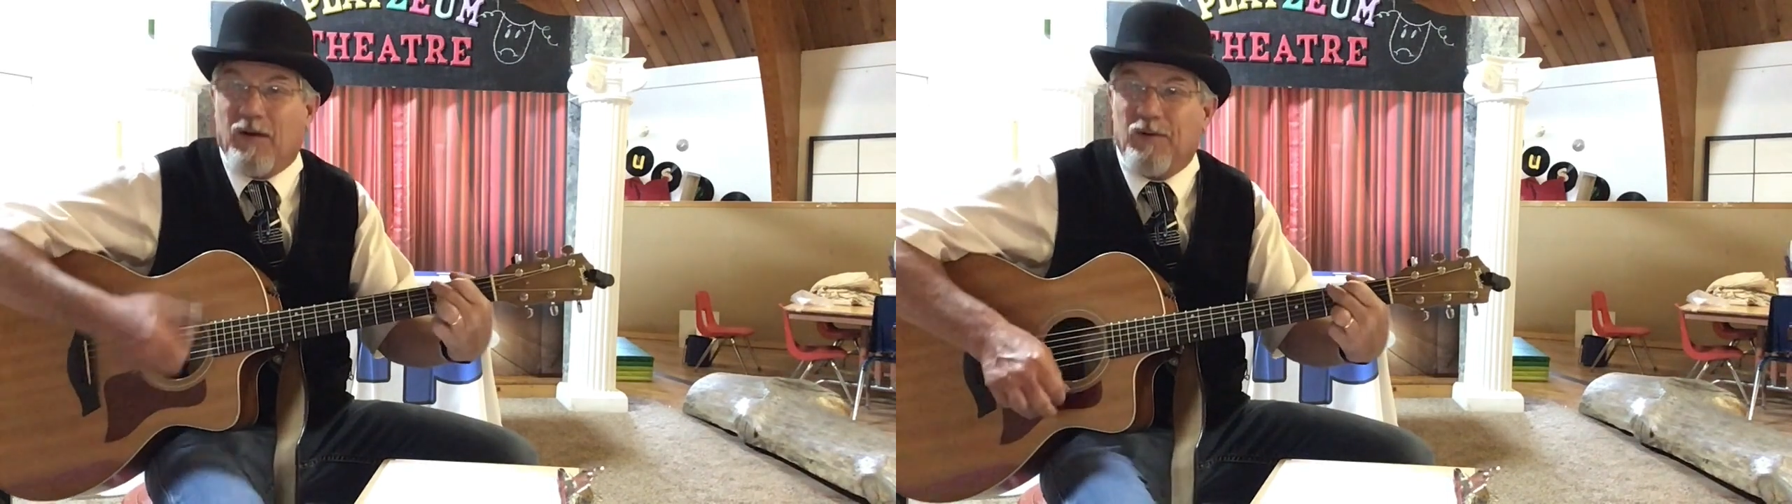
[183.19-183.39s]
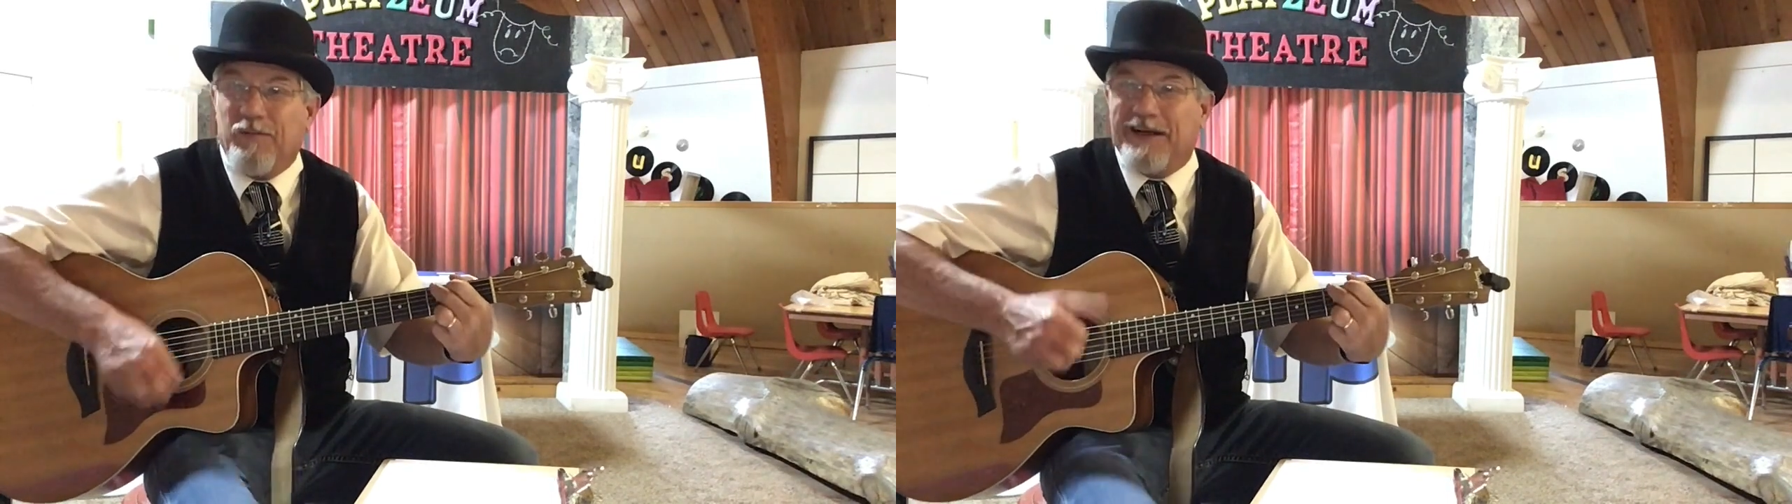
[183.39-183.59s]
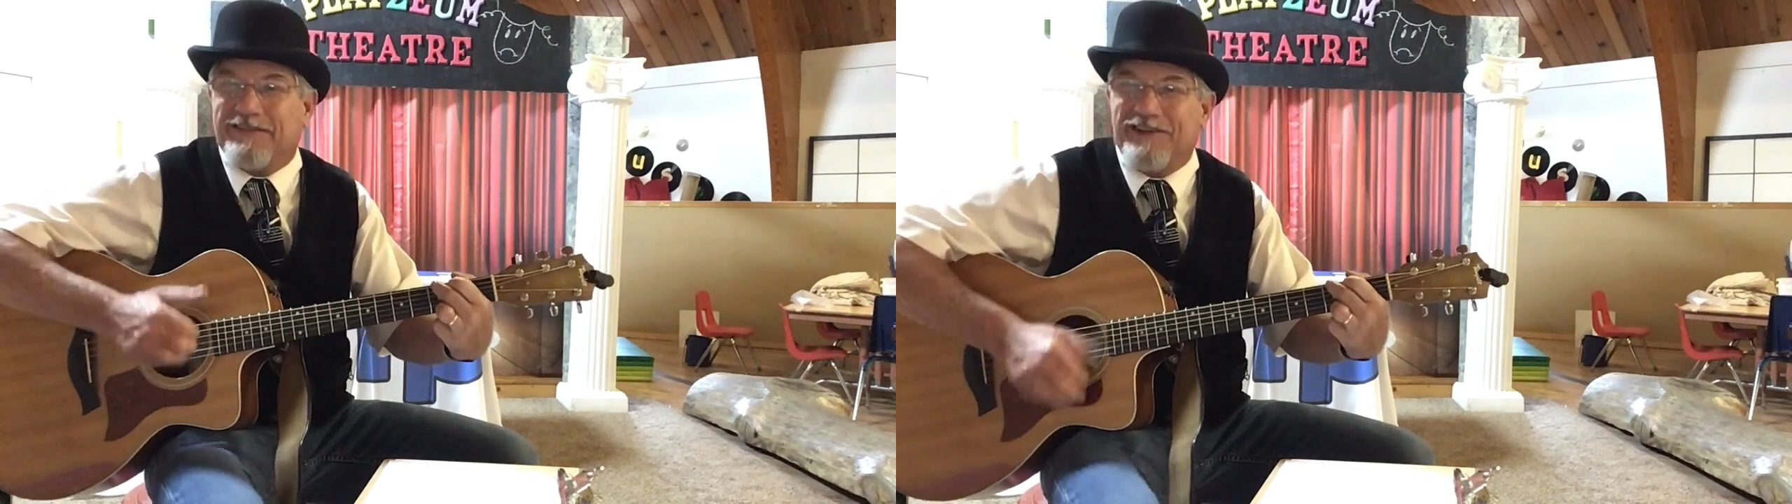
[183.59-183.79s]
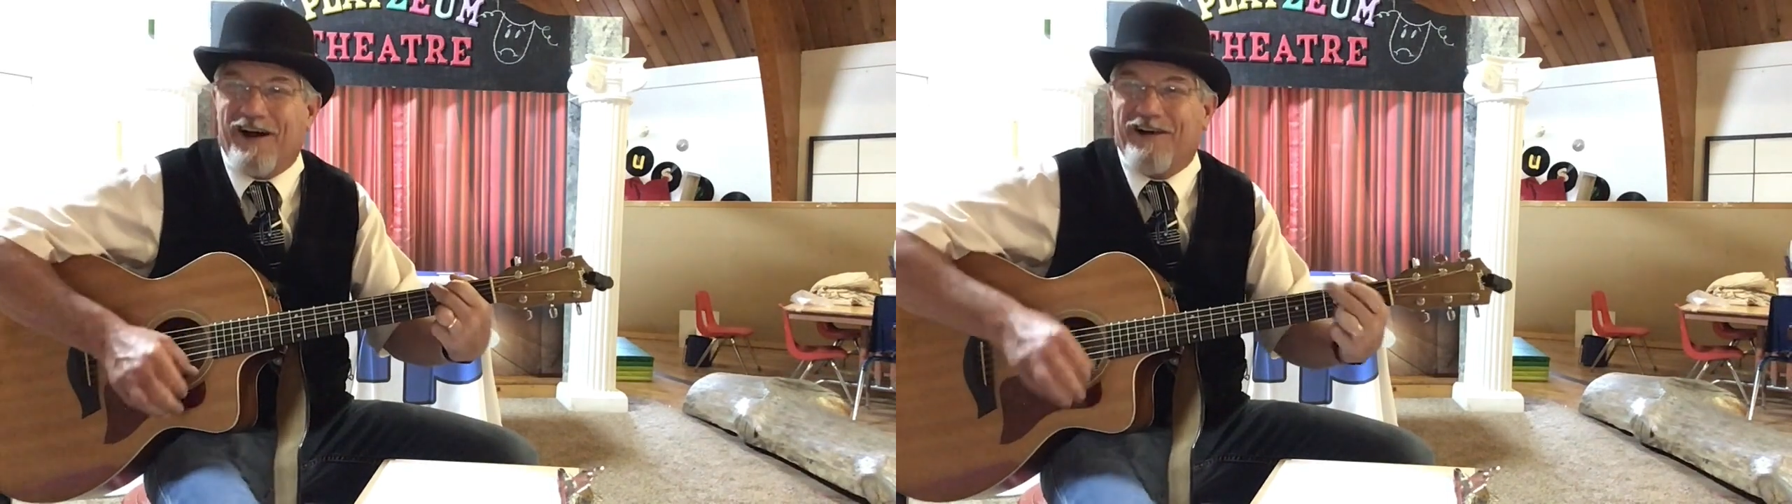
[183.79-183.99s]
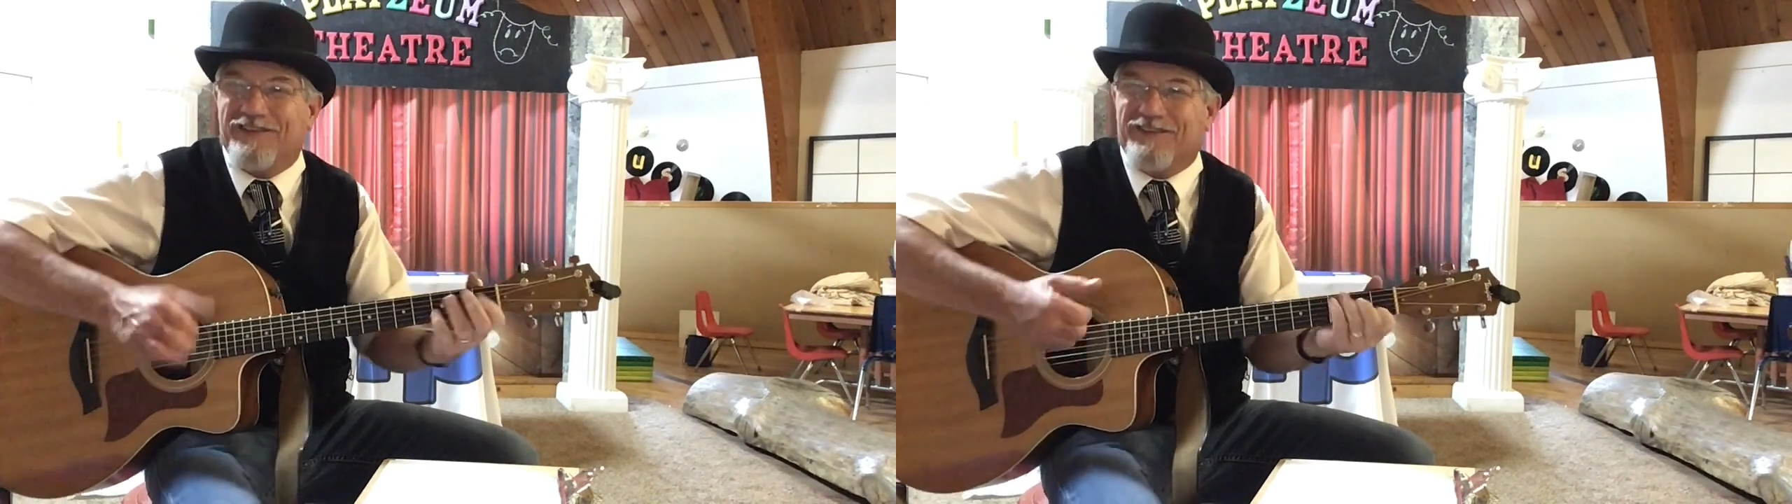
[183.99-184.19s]
Old
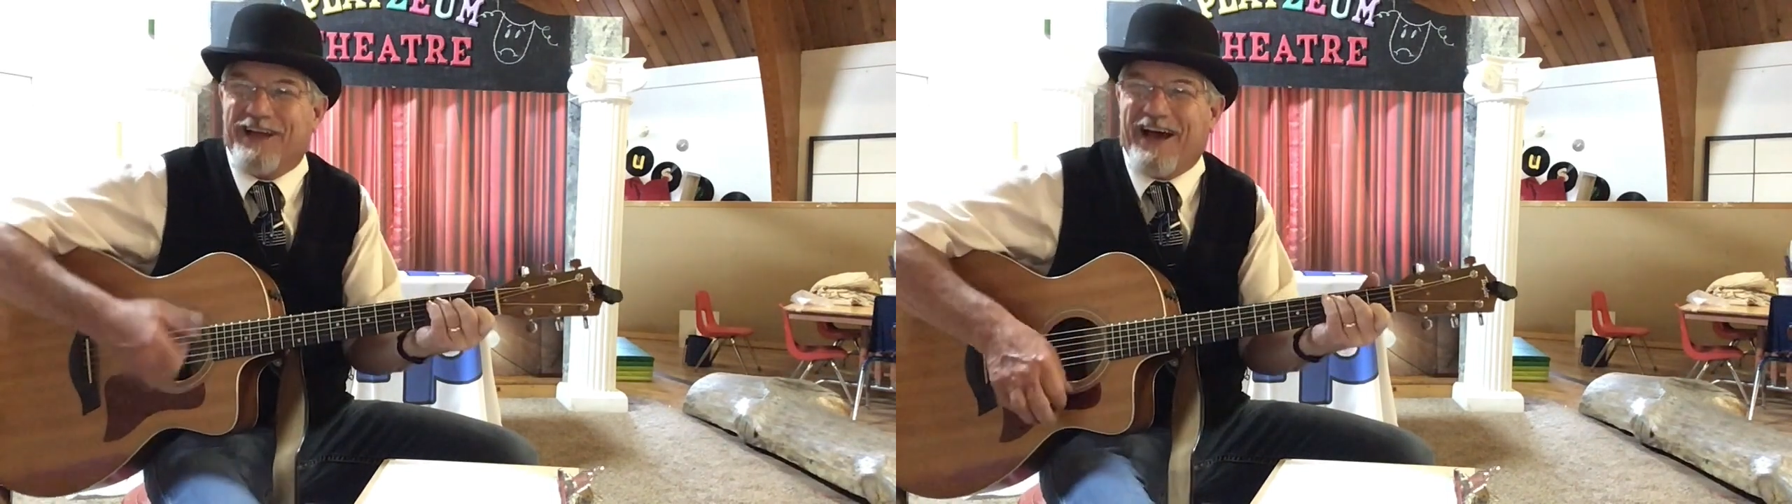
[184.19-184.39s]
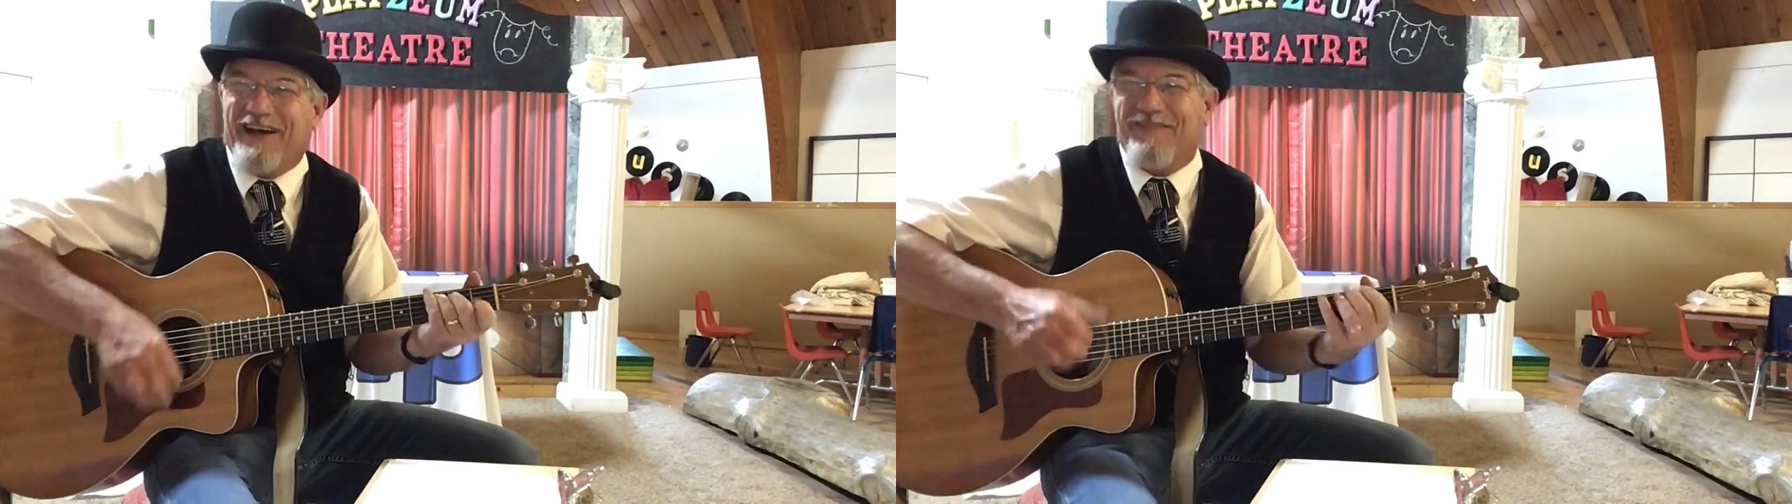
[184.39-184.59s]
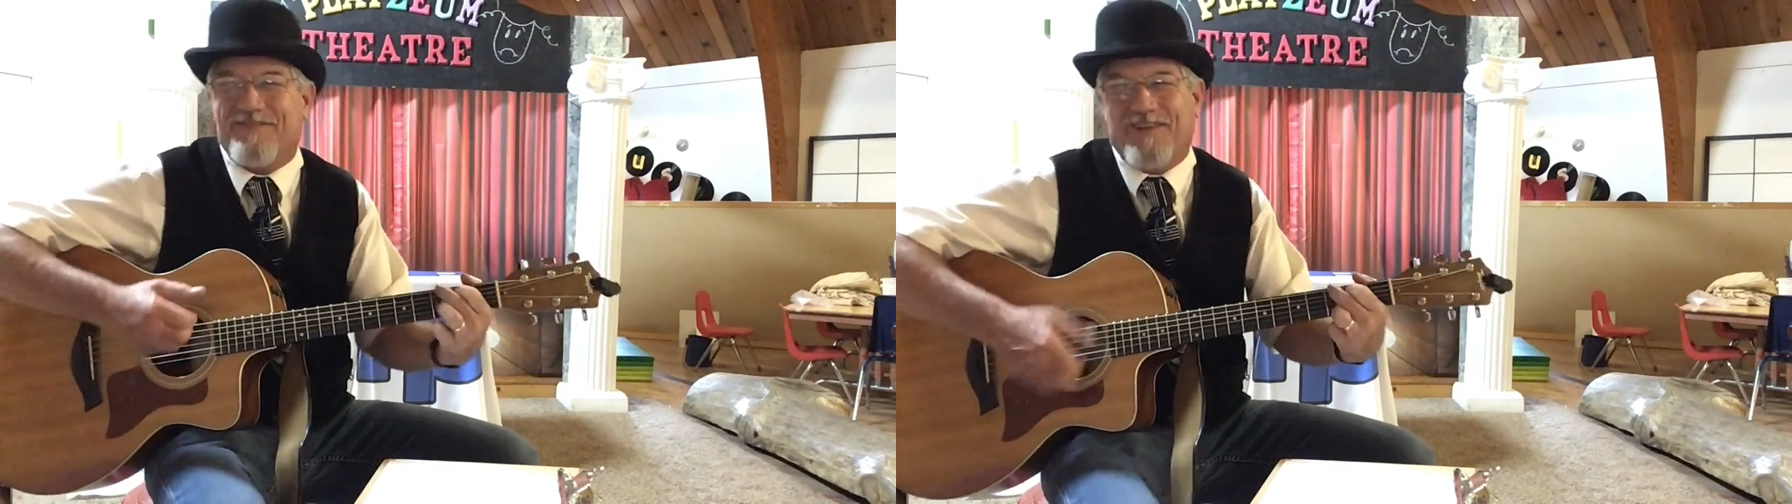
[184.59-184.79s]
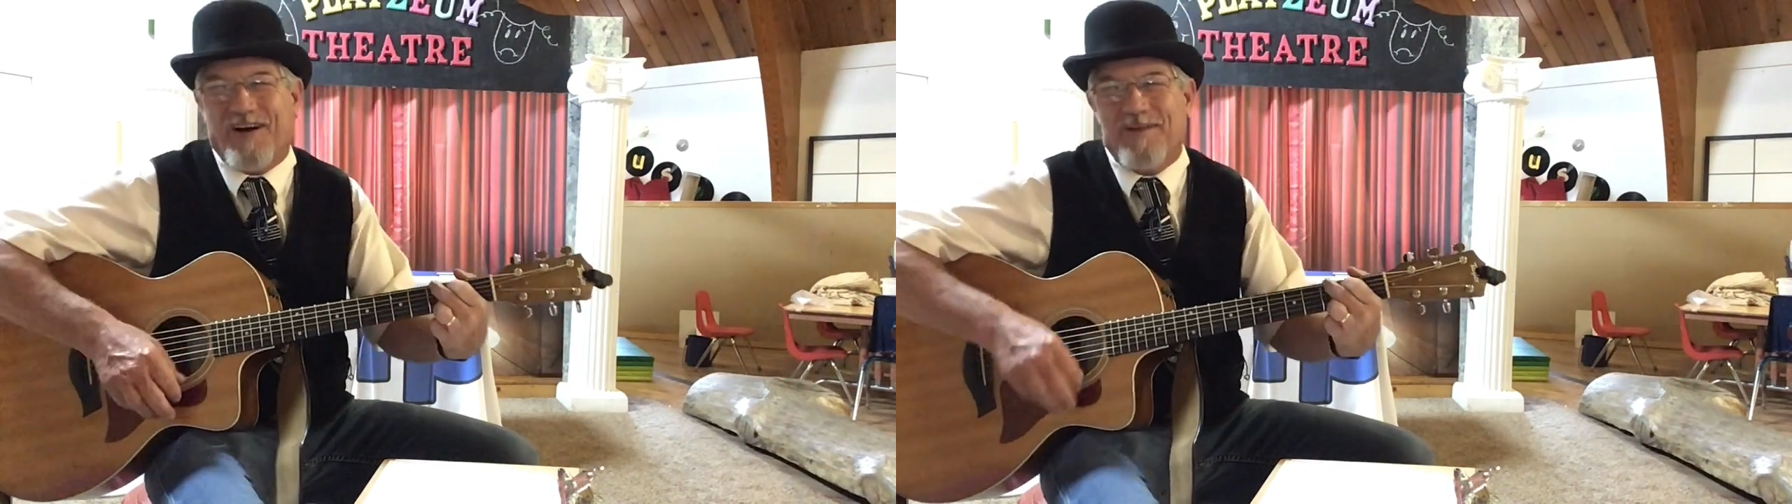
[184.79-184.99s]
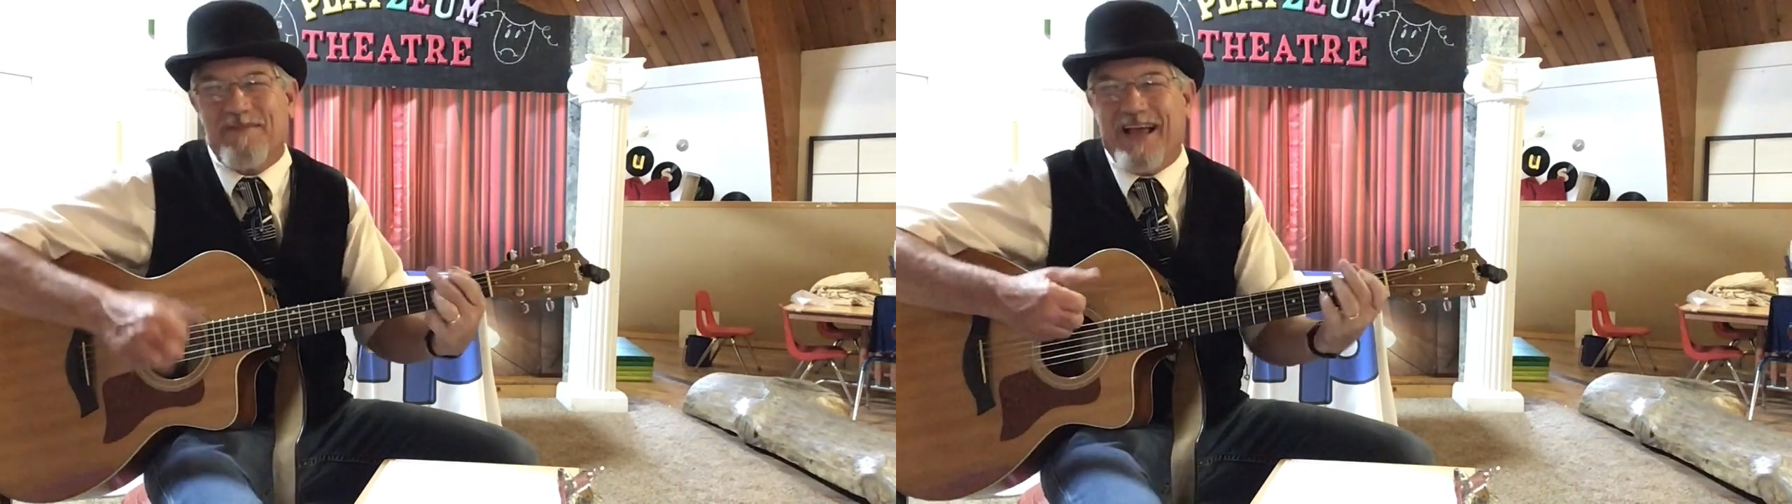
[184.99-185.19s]
MacDonald had a farm,